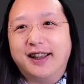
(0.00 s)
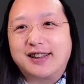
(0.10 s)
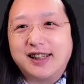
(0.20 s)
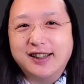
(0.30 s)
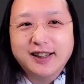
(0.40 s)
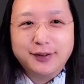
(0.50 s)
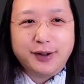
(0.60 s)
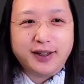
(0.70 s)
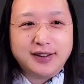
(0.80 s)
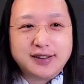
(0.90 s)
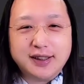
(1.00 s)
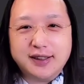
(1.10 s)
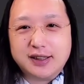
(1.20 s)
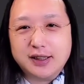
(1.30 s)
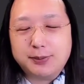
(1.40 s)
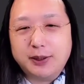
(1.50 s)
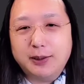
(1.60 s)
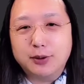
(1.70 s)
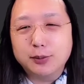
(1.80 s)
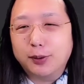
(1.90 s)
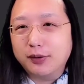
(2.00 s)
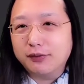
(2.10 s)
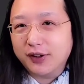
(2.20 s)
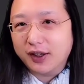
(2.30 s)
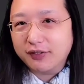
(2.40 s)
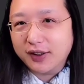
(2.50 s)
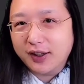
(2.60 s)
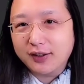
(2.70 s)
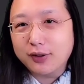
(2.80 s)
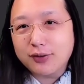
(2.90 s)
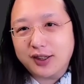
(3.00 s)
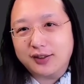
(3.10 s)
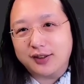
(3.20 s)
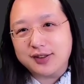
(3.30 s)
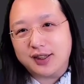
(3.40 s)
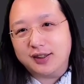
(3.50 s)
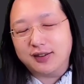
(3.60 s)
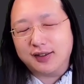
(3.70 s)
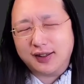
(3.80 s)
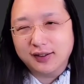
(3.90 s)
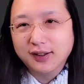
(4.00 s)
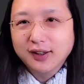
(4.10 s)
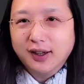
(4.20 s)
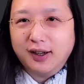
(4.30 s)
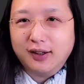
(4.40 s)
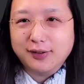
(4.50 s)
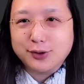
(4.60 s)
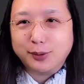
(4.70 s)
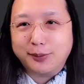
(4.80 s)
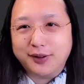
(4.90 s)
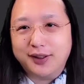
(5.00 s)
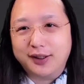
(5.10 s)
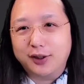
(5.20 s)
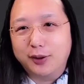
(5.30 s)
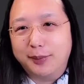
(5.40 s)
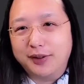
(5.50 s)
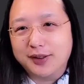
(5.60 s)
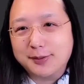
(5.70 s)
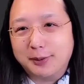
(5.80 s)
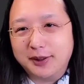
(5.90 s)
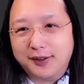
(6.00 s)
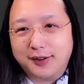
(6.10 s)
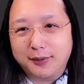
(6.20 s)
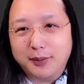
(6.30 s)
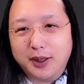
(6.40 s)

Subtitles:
It's PM 2.5. And I don't think there's anything geopolitical about this particular